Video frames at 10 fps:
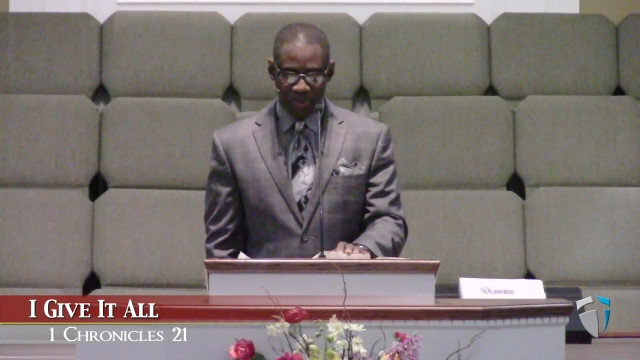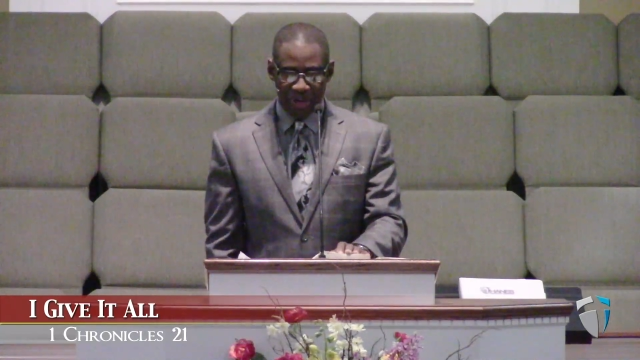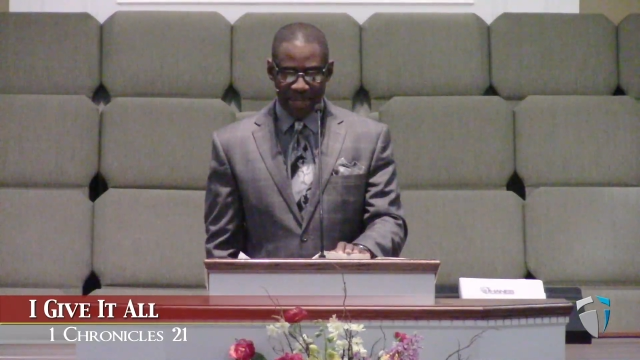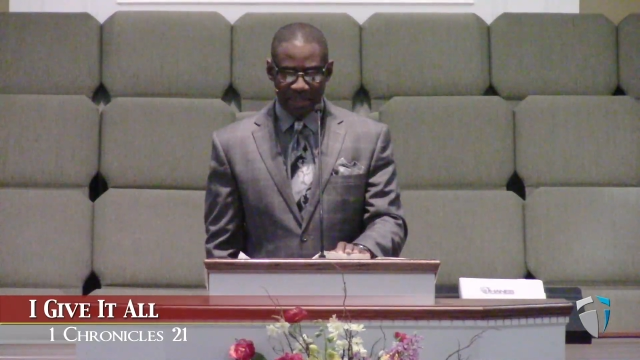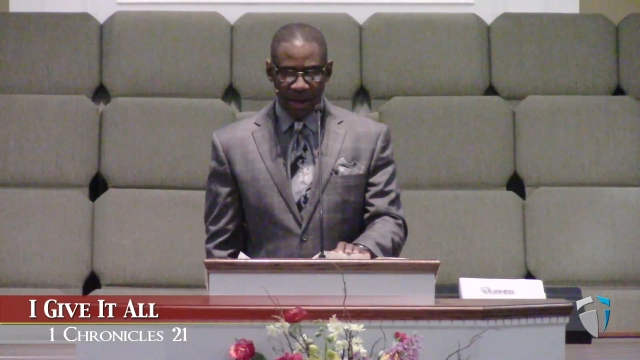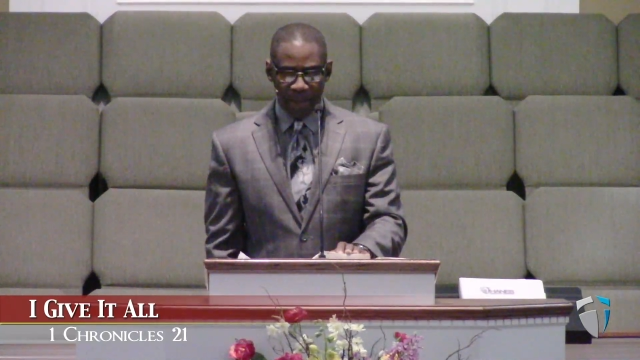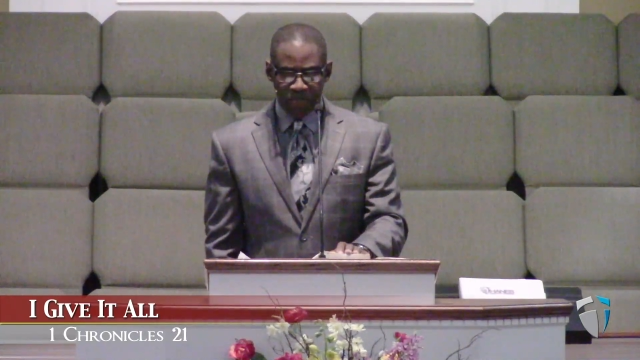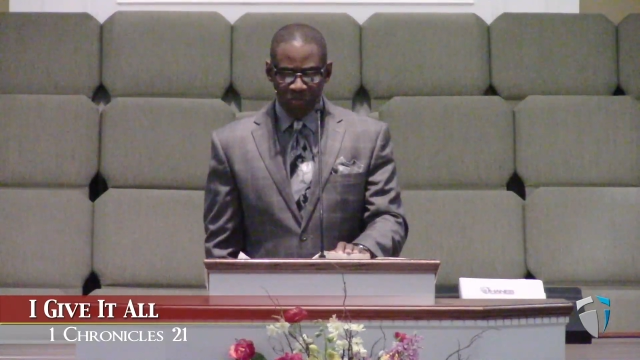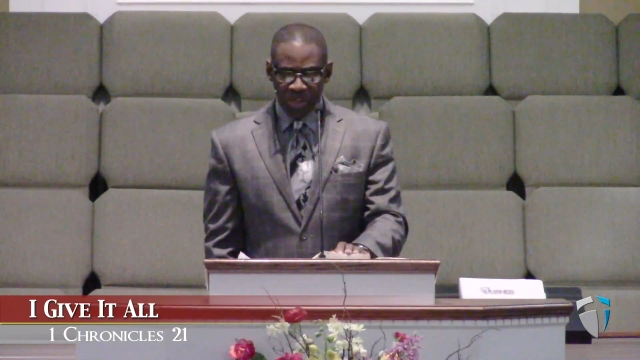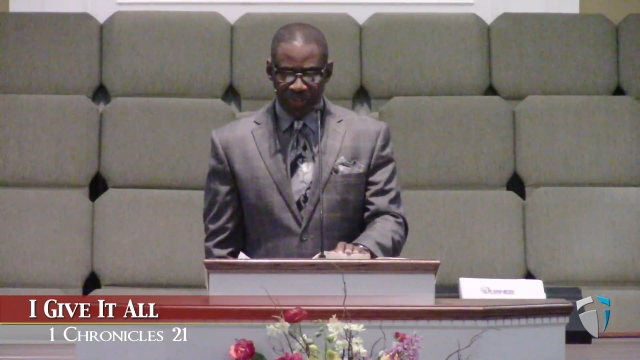We thank God
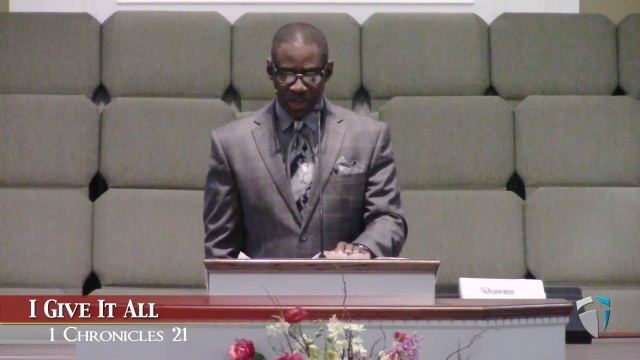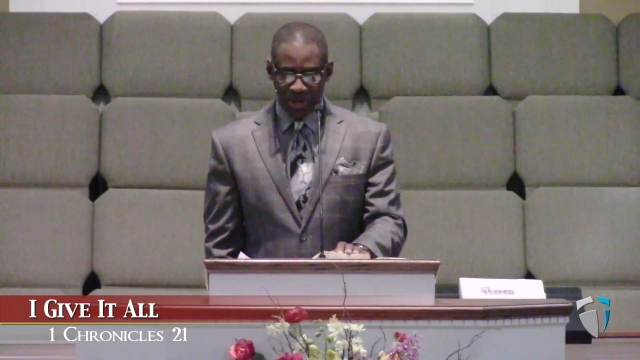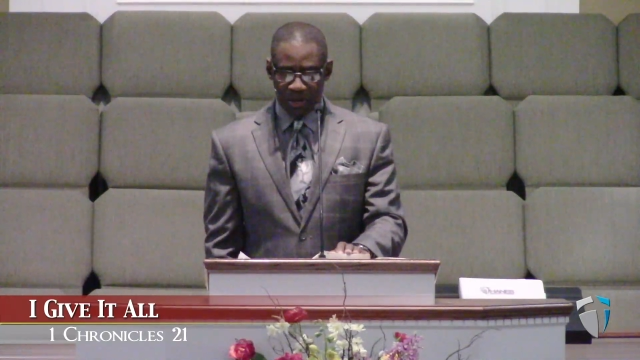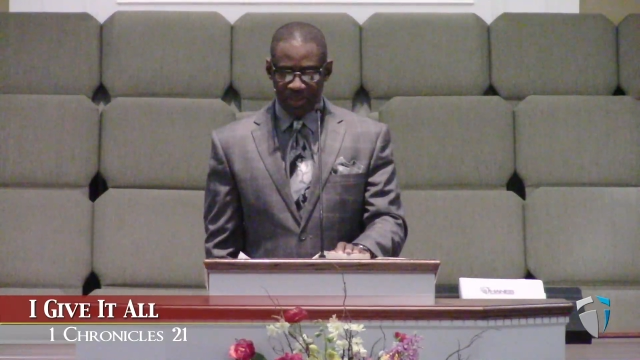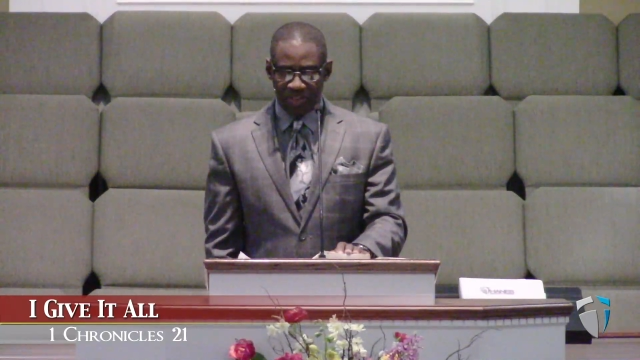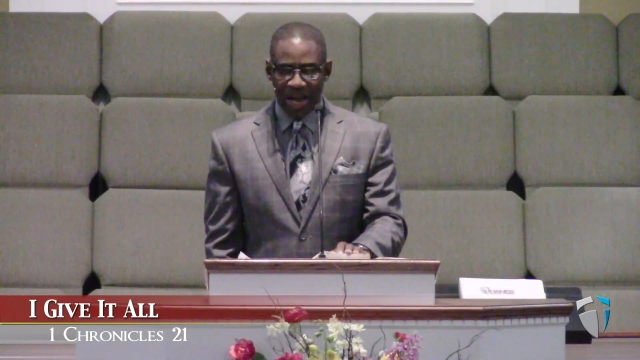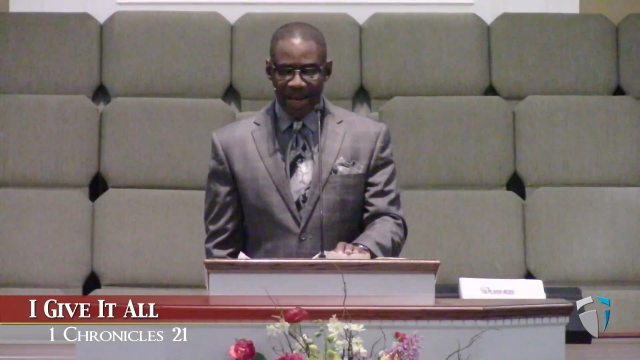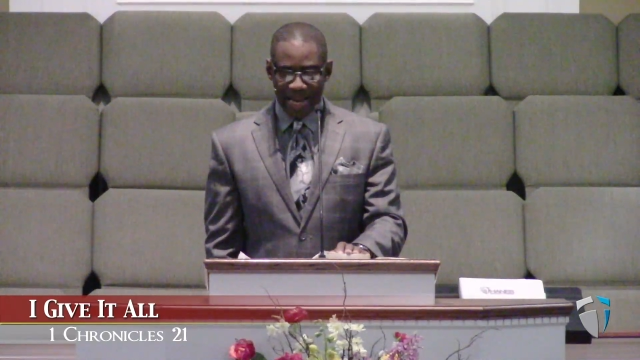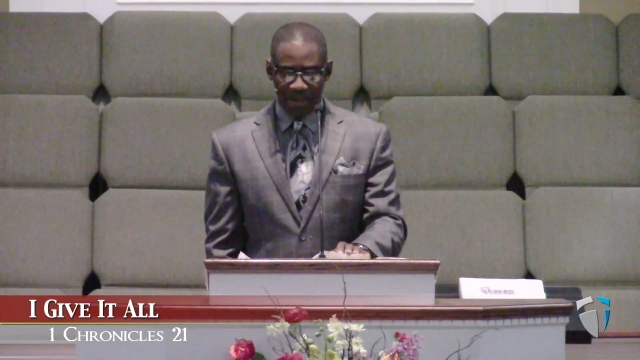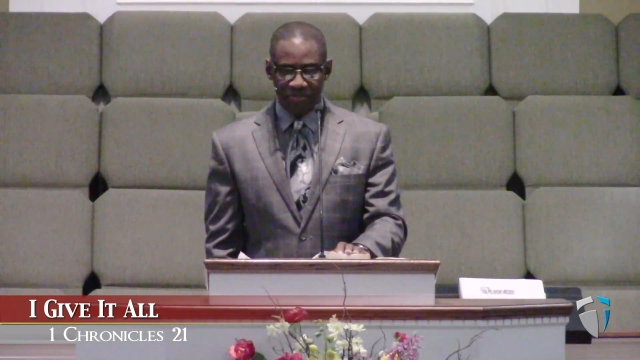for her.
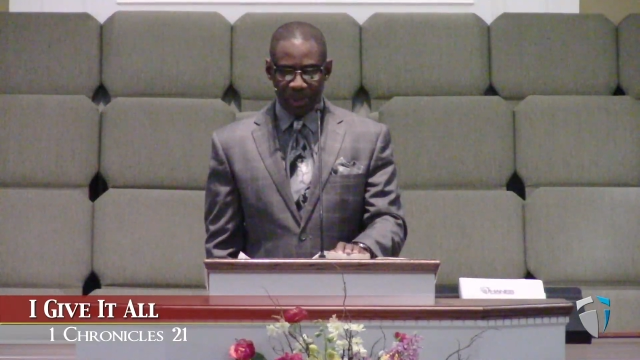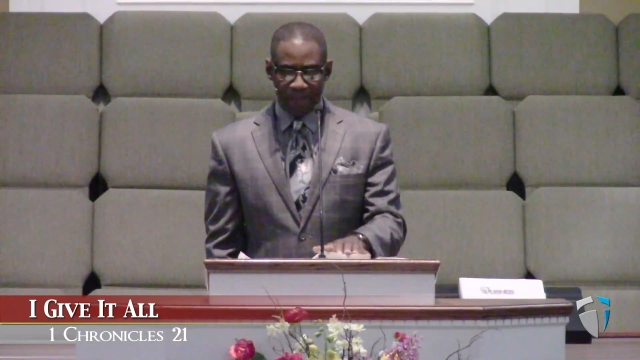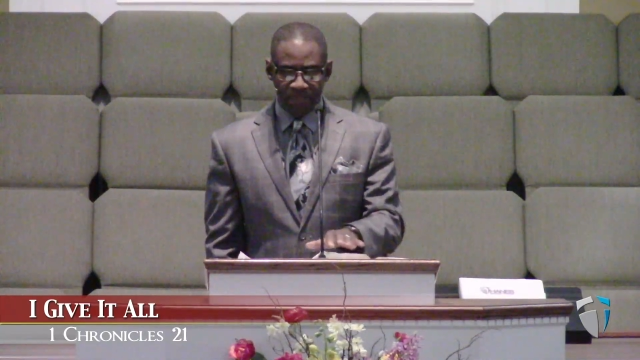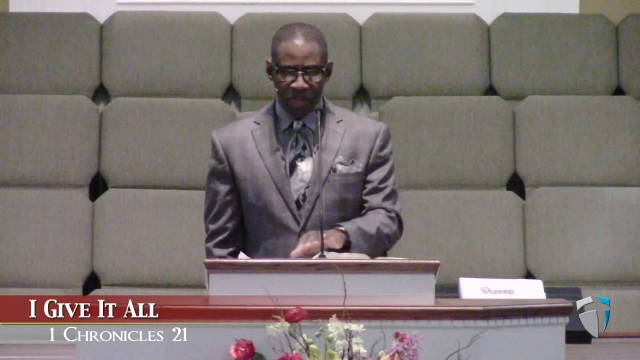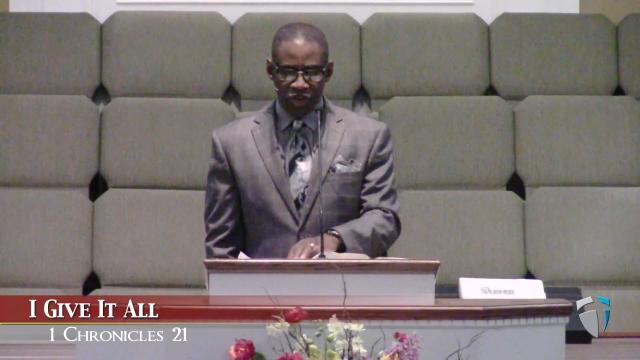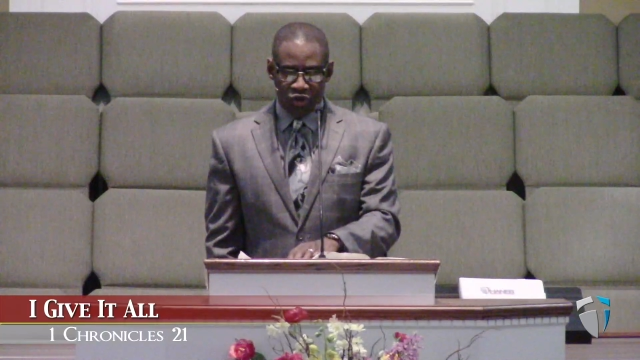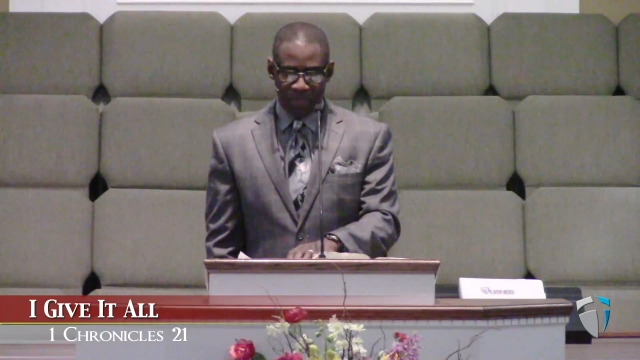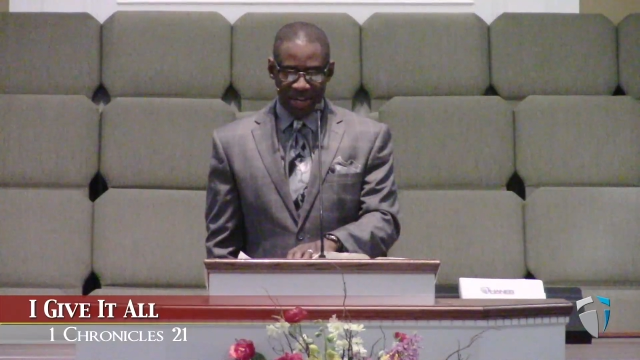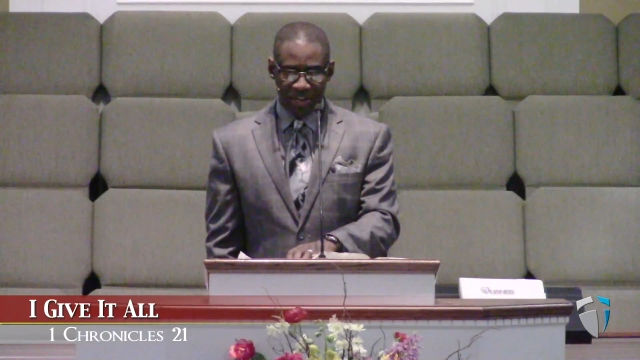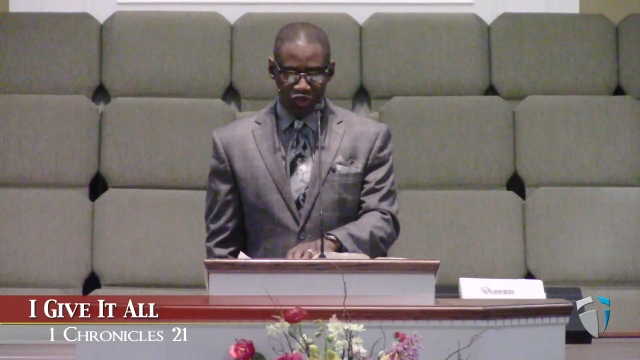Beside every
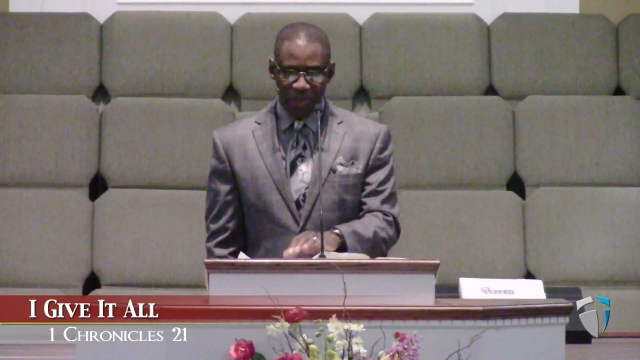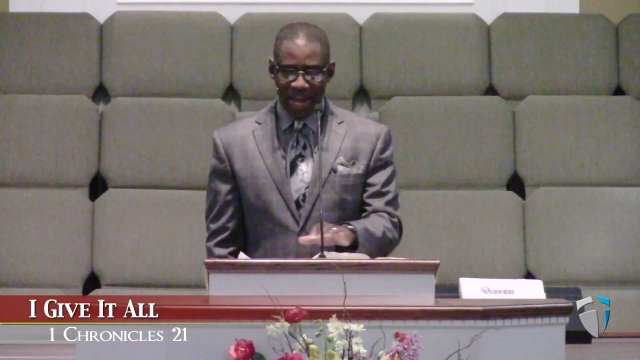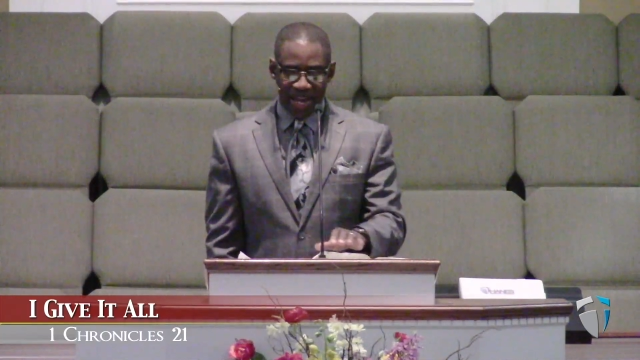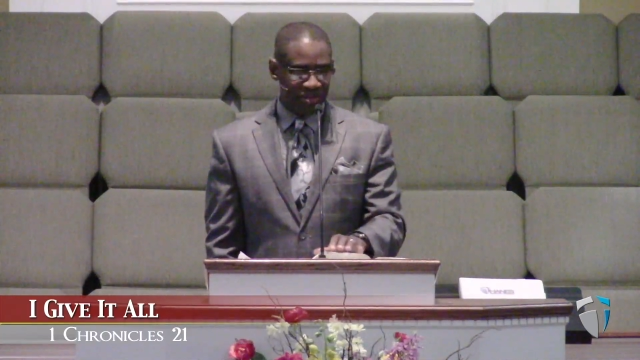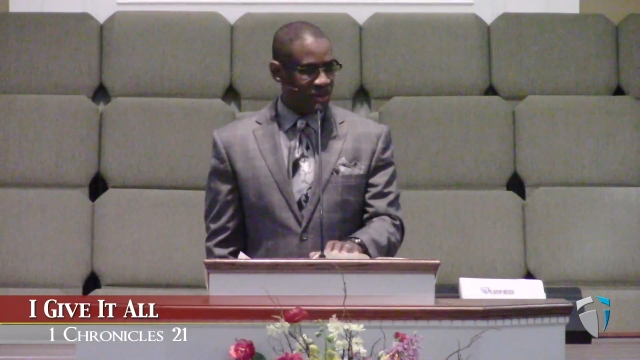tremendous man,